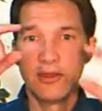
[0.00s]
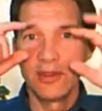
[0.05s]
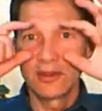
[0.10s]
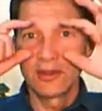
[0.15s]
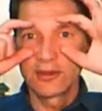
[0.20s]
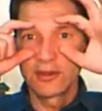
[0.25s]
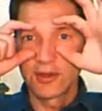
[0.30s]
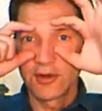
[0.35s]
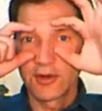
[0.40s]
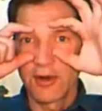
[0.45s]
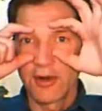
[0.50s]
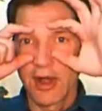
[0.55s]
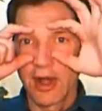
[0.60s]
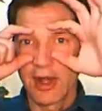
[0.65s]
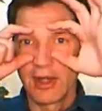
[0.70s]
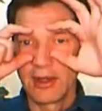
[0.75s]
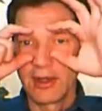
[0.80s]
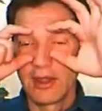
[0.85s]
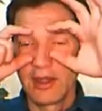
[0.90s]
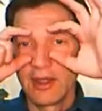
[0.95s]
this
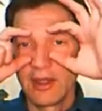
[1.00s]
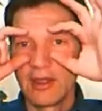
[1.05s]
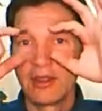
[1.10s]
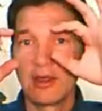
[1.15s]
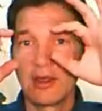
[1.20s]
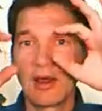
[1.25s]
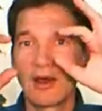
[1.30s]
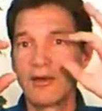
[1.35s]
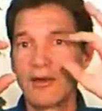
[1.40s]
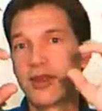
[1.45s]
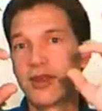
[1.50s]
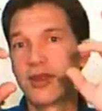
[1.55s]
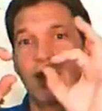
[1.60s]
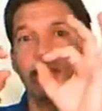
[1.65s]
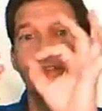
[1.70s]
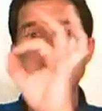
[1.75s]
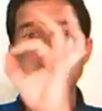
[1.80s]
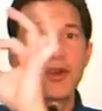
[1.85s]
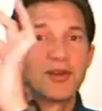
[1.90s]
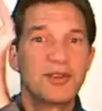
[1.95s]
strain, the
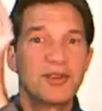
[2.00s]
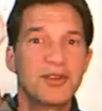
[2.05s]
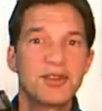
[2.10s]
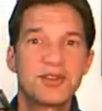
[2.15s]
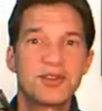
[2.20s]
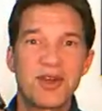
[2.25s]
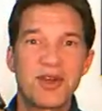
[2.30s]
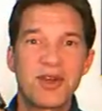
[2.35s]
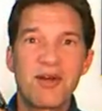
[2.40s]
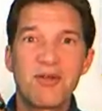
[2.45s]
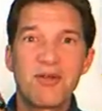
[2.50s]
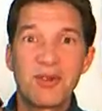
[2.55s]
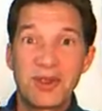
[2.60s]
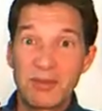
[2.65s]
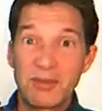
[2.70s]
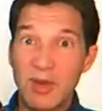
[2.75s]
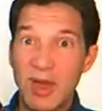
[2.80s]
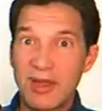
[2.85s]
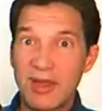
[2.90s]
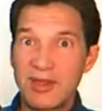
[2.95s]
eyes aren't just
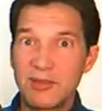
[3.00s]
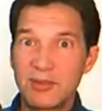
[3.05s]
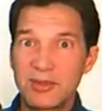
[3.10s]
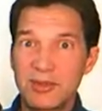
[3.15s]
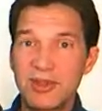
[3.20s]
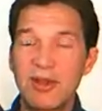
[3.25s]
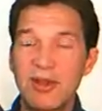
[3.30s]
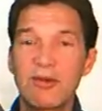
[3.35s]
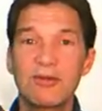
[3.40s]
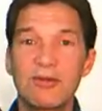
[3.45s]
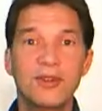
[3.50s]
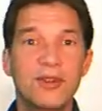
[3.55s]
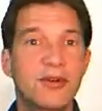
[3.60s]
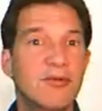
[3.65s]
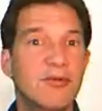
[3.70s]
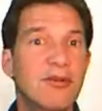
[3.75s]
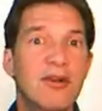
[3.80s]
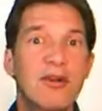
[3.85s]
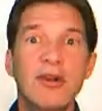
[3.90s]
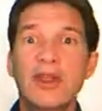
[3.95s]
traveling by themselves,
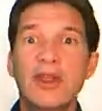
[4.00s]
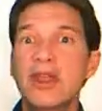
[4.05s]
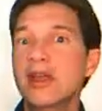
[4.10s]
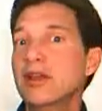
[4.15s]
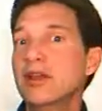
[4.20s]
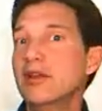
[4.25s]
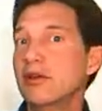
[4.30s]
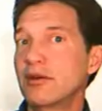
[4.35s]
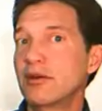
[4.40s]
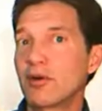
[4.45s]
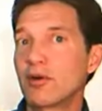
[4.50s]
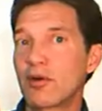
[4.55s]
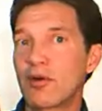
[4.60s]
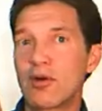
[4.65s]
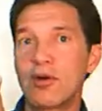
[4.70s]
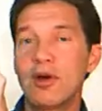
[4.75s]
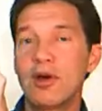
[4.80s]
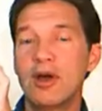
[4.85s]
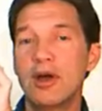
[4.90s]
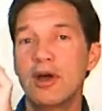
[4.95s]
they're very
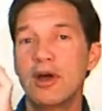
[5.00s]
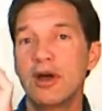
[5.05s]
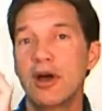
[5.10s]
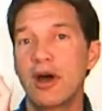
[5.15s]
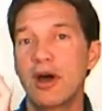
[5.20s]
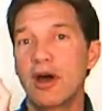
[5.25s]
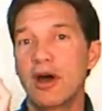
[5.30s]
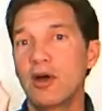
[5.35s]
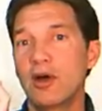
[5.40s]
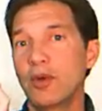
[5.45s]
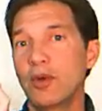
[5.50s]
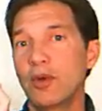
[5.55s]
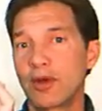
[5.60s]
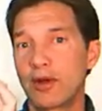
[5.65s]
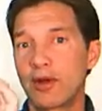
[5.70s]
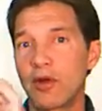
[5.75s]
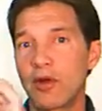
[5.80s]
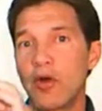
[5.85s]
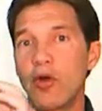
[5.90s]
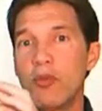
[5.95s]
integral with
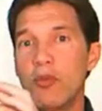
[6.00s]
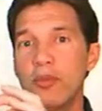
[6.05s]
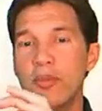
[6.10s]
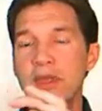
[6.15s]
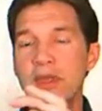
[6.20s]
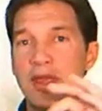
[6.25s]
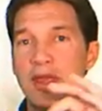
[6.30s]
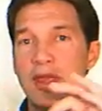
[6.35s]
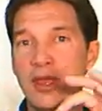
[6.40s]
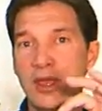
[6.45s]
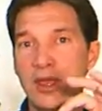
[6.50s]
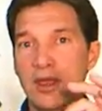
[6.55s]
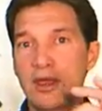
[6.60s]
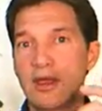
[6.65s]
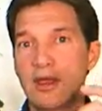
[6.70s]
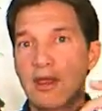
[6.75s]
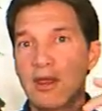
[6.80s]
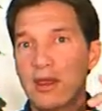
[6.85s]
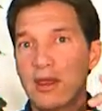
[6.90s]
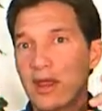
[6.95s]
our whole being.
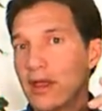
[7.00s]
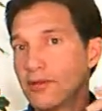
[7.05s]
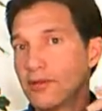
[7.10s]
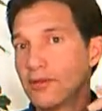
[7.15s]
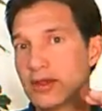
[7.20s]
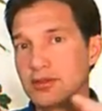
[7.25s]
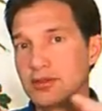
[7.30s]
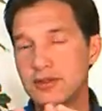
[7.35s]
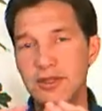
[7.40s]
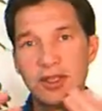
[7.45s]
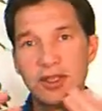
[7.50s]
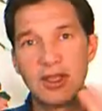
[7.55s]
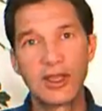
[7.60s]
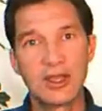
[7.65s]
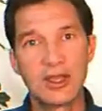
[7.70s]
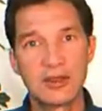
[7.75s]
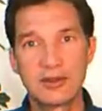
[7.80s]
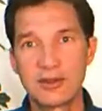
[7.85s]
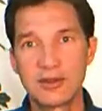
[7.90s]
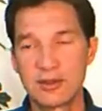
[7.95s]
And that
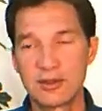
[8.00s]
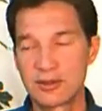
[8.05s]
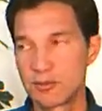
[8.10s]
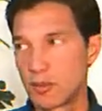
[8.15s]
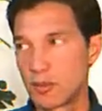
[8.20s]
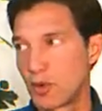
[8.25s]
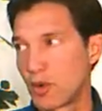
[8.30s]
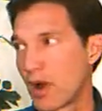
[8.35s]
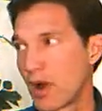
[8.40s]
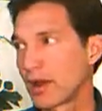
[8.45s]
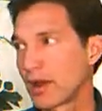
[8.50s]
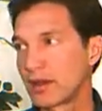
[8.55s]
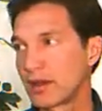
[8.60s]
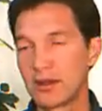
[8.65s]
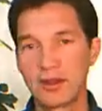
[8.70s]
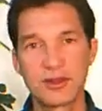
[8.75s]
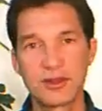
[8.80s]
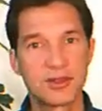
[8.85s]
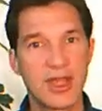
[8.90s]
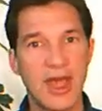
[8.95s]
seeing is this
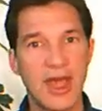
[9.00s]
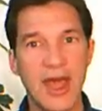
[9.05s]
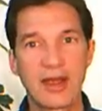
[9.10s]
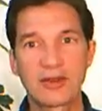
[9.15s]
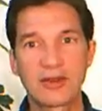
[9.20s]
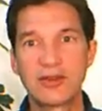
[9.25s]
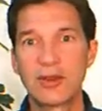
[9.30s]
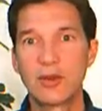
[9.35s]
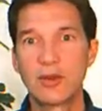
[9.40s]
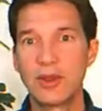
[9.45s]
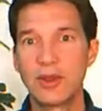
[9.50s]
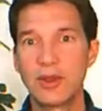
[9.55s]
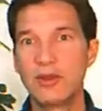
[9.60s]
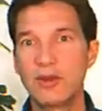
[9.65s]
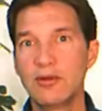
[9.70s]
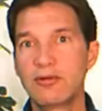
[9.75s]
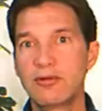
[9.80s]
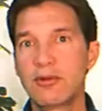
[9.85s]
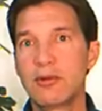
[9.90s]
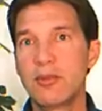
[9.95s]
miraculous act that we
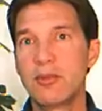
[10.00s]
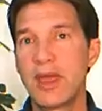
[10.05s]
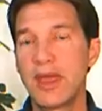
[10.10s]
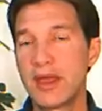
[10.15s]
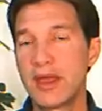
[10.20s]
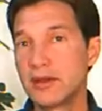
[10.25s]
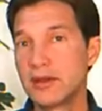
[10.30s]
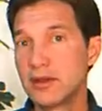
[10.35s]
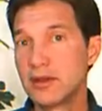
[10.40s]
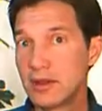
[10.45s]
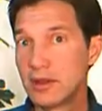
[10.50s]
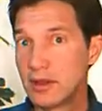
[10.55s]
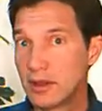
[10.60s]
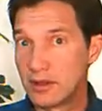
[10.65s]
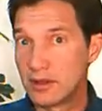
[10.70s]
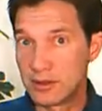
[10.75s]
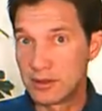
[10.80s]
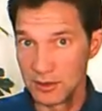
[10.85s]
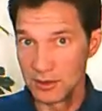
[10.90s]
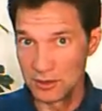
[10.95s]
do from head
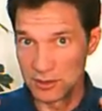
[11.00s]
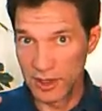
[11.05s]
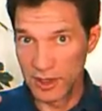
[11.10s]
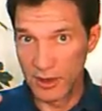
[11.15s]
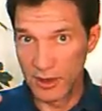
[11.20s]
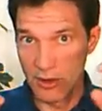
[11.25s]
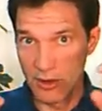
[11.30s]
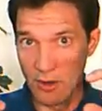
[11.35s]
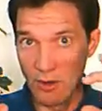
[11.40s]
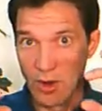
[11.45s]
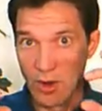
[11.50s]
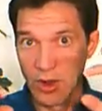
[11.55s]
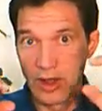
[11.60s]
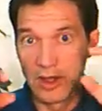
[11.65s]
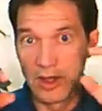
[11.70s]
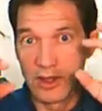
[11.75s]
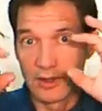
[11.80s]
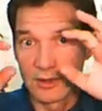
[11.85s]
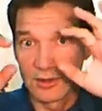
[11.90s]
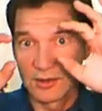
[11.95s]
to toe.
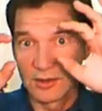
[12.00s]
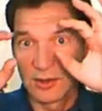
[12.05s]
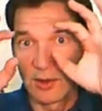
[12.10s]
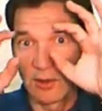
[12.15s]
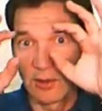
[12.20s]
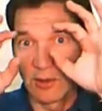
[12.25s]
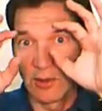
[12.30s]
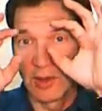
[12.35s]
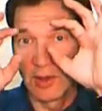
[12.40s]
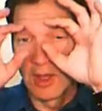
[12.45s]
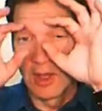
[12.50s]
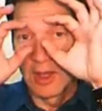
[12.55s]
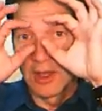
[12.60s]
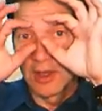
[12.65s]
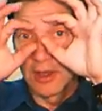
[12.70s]
So